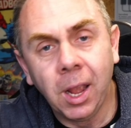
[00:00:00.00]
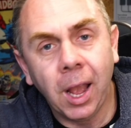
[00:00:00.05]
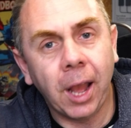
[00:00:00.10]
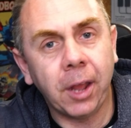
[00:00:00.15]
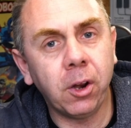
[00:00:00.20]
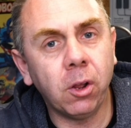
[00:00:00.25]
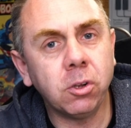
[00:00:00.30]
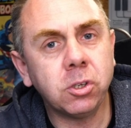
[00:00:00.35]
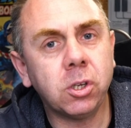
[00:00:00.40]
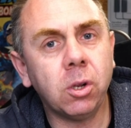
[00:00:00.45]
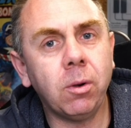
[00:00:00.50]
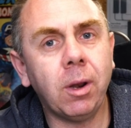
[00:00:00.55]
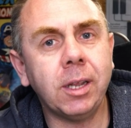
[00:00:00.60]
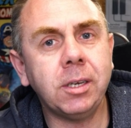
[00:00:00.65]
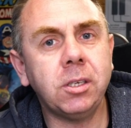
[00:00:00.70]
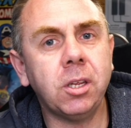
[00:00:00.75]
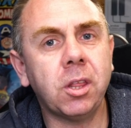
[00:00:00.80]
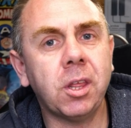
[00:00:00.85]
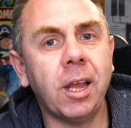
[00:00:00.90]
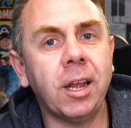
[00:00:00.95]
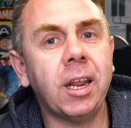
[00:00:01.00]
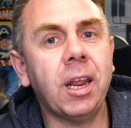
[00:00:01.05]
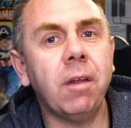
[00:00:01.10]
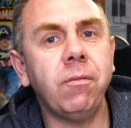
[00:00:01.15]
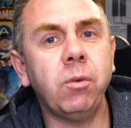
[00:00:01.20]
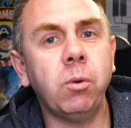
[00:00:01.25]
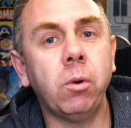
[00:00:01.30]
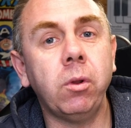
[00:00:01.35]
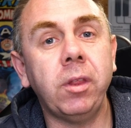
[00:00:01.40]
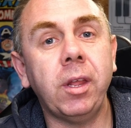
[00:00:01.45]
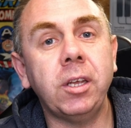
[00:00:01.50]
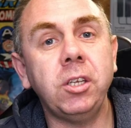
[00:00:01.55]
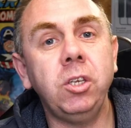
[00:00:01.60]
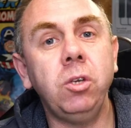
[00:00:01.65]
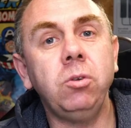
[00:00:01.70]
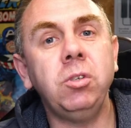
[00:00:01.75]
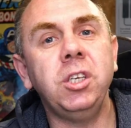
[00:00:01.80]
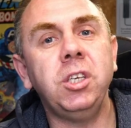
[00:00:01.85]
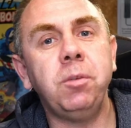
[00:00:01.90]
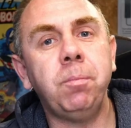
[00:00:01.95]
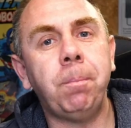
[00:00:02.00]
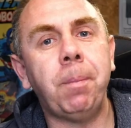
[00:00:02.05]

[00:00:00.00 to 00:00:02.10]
I'd also like to thank everyone that uses